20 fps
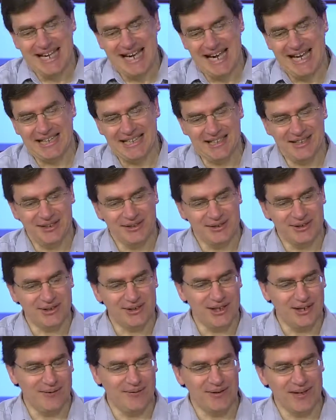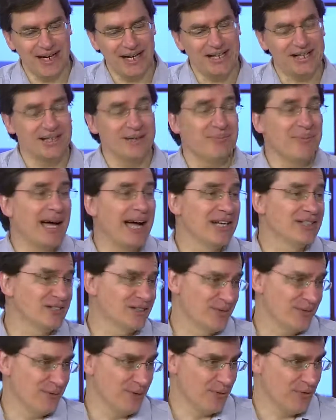And then there's stuff that I could
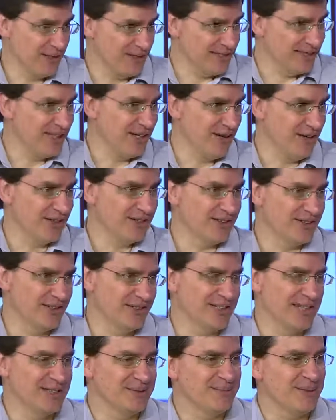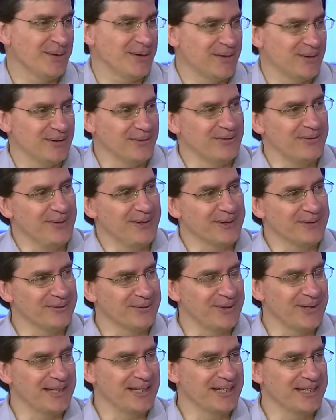imagine for this character. And that's part of the fun
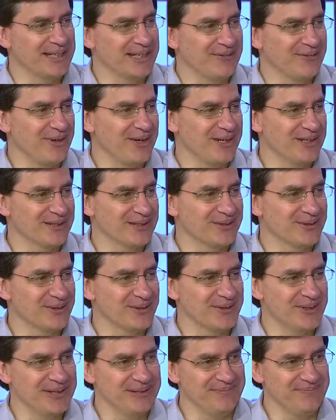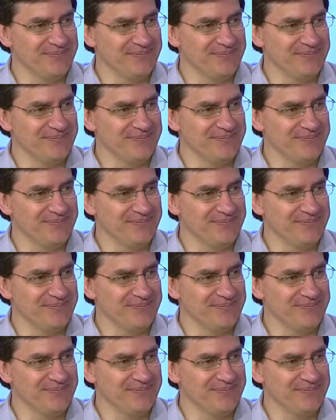of writing, writing a story.